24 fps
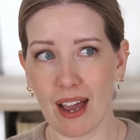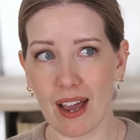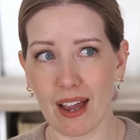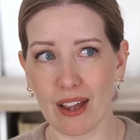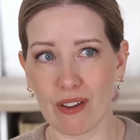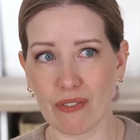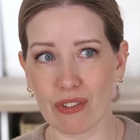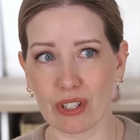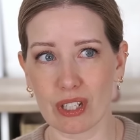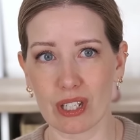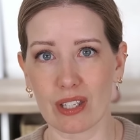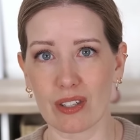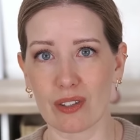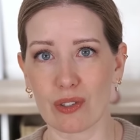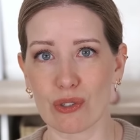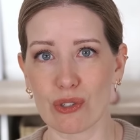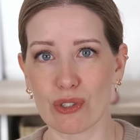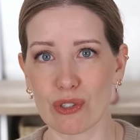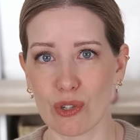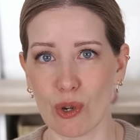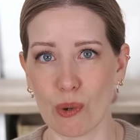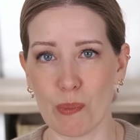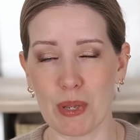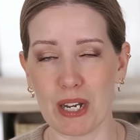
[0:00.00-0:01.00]
I feel like
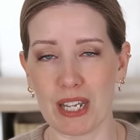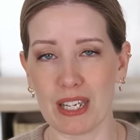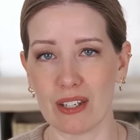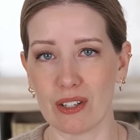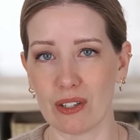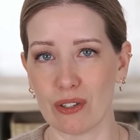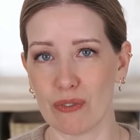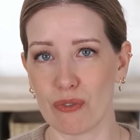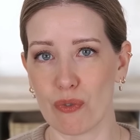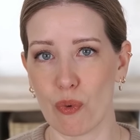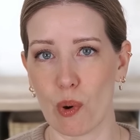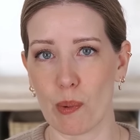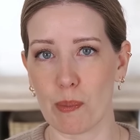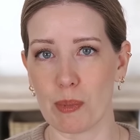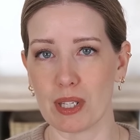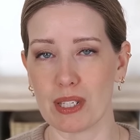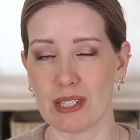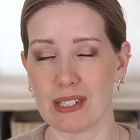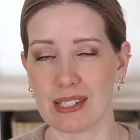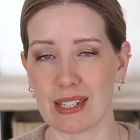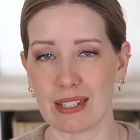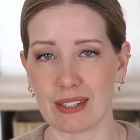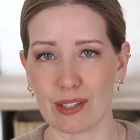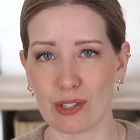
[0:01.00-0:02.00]
there's so many good
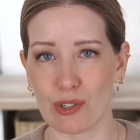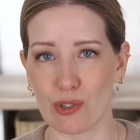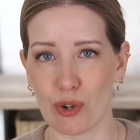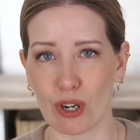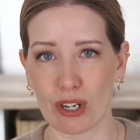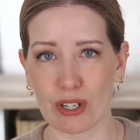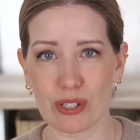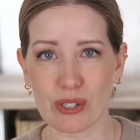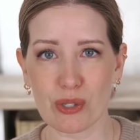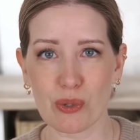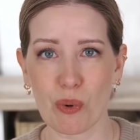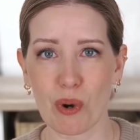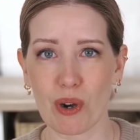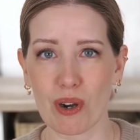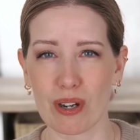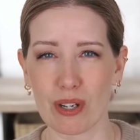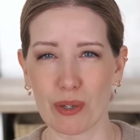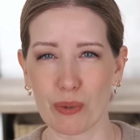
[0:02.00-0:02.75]
formulas at the drugstore.